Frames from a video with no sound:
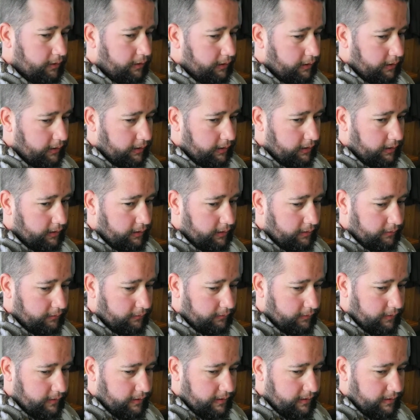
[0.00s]
yeah,
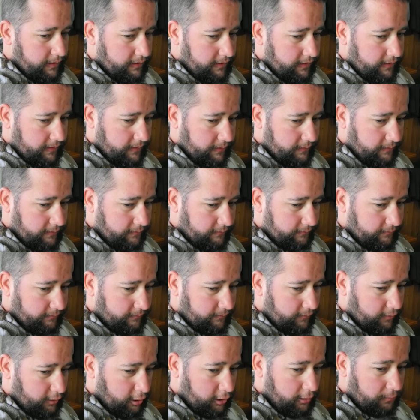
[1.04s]
it's
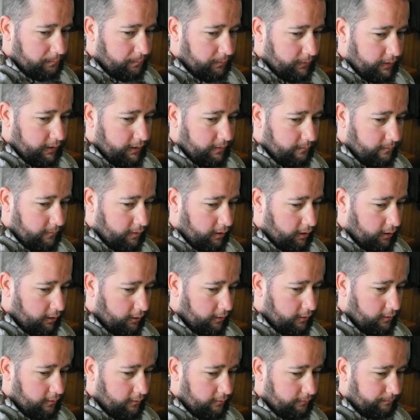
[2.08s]
hopefully
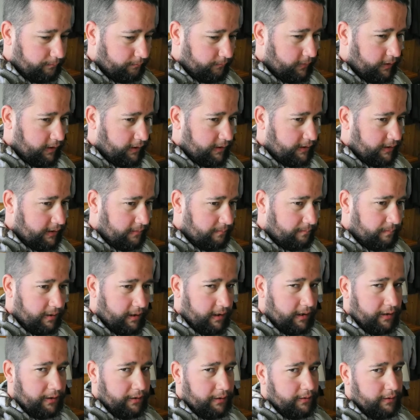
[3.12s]
tomorrow ends up
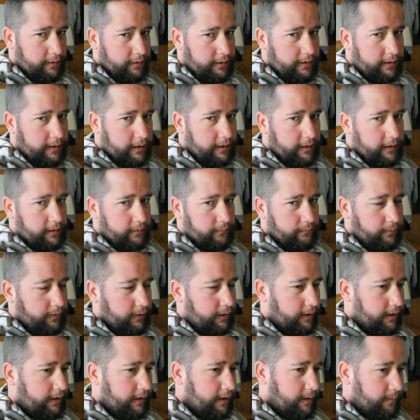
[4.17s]
being a good day and we
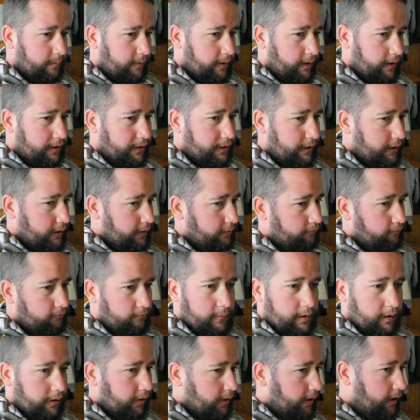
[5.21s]
end up catching
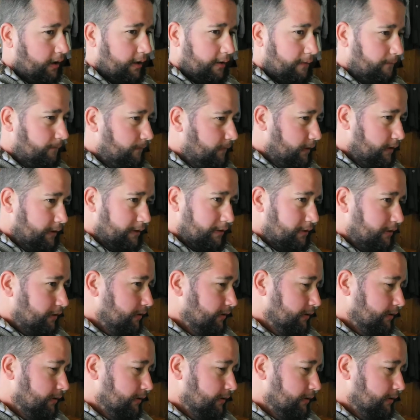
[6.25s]
a lot of fish.